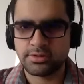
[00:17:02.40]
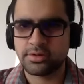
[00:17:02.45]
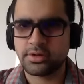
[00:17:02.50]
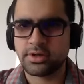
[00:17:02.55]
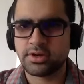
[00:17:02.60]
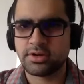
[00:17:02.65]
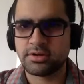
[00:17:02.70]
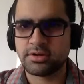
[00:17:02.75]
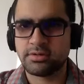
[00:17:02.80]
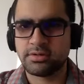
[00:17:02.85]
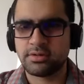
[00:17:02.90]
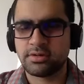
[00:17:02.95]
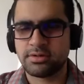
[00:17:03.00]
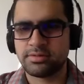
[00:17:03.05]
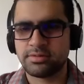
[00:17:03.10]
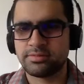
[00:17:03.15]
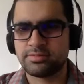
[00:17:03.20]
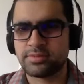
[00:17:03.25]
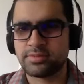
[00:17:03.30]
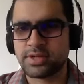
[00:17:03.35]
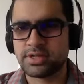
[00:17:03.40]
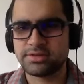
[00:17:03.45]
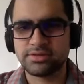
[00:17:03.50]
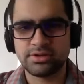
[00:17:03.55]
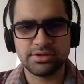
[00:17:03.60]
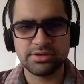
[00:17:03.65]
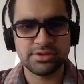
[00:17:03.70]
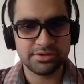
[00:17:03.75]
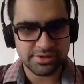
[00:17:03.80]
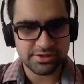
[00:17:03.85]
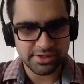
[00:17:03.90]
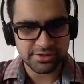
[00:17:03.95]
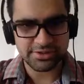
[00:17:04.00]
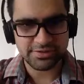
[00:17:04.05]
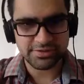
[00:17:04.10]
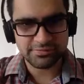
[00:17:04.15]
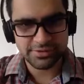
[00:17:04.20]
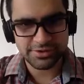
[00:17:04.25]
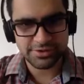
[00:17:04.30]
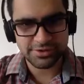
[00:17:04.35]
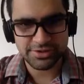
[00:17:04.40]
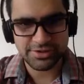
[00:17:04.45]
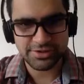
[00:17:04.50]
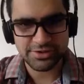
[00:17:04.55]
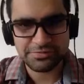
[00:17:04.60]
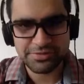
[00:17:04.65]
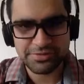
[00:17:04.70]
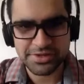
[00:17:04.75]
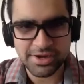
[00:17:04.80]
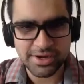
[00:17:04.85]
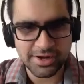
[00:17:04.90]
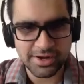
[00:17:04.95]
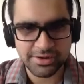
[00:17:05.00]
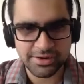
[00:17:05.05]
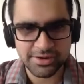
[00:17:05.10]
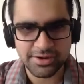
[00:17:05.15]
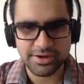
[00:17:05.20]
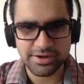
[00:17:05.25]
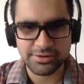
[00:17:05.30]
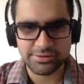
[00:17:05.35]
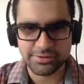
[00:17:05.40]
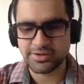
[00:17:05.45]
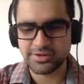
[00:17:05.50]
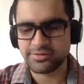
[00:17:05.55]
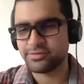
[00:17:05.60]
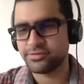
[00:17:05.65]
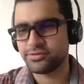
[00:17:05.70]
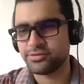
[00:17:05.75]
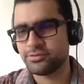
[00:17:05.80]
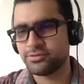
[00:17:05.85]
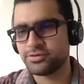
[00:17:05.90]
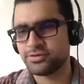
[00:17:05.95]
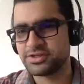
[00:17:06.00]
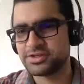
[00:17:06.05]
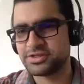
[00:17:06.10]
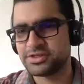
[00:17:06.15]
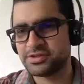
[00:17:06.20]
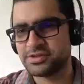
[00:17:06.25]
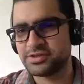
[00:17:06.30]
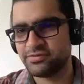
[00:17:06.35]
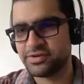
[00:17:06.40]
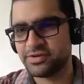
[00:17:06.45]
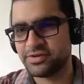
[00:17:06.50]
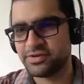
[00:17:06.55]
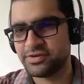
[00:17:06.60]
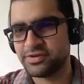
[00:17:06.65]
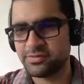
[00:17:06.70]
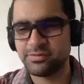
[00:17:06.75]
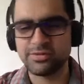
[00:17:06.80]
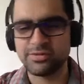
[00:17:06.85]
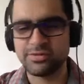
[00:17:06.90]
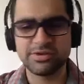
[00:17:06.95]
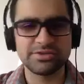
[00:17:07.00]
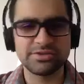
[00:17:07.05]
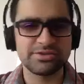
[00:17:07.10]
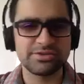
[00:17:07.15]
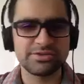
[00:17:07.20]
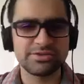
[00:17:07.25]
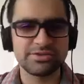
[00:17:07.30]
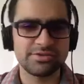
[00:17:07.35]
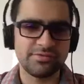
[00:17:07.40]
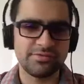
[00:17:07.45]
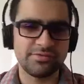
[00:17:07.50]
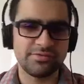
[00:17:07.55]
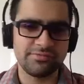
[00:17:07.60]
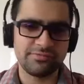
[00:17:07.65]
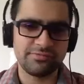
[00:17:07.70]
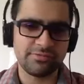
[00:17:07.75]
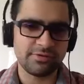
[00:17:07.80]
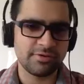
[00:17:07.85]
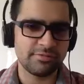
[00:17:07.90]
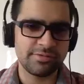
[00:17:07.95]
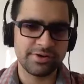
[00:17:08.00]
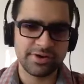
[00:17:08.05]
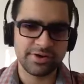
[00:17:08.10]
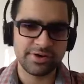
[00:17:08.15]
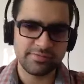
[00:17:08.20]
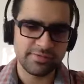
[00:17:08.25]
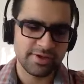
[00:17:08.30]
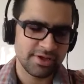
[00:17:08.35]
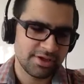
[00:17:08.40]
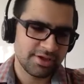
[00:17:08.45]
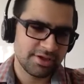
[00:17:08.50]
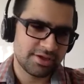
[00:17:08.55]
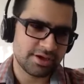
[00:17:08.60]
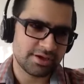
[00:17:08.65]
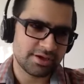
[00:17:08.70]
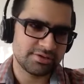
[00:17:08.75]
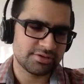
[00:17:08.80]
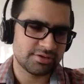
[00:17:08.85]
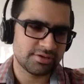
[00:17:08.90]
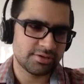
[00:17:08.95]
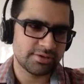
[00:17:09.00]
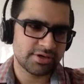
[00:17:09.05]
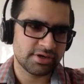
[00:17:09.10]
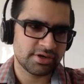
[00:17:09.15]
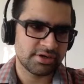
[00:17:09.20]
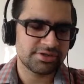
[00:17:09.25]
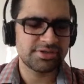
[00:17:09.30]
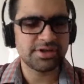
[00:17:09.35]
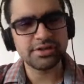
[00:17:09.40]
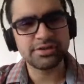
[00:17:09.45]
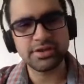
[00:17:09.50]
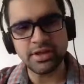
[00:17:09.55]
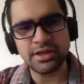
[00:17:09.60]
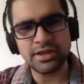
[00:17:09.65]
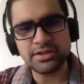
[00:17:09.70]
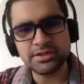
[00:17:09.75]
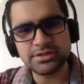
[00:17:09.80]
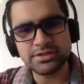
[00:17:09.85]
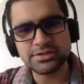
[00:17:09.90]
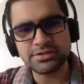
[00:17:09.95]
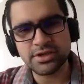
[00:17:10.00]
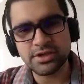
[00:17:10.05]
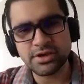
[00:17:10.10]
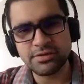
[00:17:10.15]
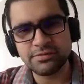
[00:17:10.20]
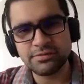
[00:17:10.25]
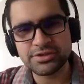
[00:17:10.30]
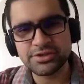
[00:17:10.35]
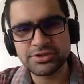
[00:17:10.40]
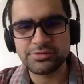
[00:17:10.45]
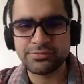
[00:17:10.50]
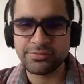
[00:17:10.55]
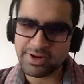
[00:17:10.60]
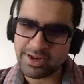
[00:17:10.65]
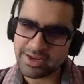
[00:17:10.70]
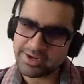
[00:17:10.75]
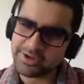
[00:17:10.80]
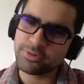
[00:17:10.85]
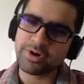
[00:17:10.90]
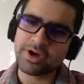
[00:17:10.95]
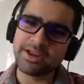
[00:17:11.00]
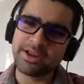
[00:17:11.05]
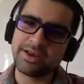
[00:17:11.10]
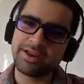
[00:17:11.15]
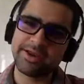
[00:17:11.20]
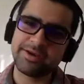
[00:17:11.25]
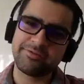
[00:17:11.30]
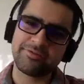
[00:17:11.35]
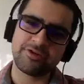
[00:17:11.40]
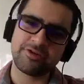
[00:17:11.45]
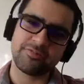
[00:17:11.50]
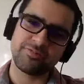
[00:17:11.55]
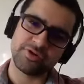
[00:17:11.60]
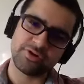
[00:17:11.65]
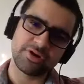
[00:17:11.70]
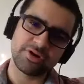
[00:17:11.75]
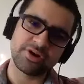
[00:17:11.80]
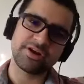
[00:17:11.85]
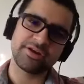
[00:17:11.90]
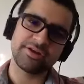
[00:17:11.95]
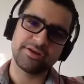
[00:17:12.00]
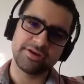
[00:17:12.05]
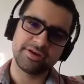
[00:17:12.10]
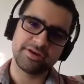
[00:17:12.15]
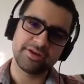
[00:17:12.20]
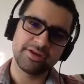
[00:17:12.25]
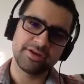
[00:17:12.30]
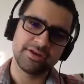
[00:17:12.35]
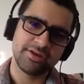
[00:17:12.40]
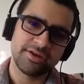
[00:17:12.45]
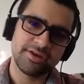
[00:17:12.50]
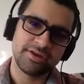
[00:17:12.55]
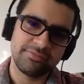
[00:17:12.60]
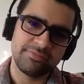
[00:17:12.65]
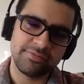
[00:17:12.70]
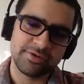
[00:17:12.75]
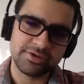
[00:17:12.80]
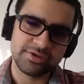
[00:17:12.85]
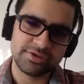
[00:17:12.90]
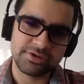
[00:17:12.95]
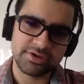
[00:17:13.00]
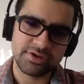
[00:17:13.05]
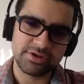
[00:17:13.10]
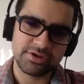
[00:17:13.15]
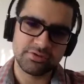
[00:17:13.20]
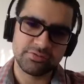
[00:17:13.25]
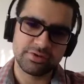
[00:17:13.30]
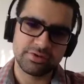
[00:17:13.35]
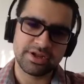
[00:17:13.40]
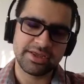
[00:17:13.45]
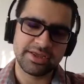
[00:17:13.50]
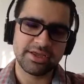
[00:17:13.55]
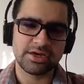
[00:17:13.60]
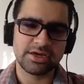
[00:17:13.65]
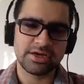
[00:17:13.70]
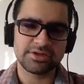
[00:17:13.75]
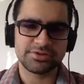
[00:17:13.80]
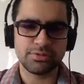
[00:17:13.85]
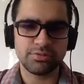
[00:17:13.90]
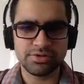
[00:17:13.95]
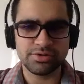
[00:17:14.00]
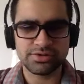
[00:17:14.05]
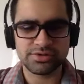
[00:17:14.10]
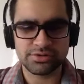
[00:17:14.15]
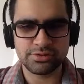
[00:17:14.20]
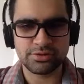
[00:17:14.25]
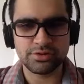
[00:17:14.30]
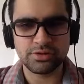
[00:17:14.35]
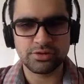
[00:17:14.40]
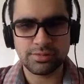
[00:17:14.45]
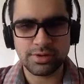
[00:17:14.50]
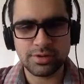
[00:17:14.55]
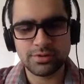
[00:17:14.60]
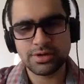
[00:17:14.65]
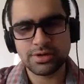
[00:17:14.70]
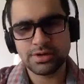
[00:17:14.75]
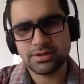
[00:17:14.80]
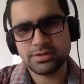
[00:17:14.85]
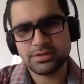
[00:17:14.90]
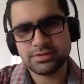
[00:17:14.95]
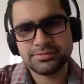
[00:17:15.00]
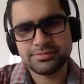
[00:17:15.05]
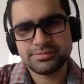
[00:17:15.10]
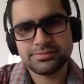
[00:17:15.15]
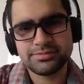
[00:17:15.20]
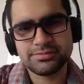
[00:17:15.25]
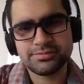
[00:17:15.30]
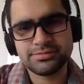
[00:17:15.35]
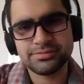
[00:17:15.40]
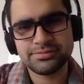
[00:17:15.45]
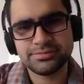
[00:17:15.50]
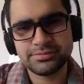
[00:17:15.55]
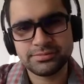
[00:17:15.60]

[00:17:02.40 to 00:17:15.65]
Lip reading: And actually, the session which we had today with you was very much informative. And sir, is there anything else which you would like to highlight from your end, which you would like our students to know about?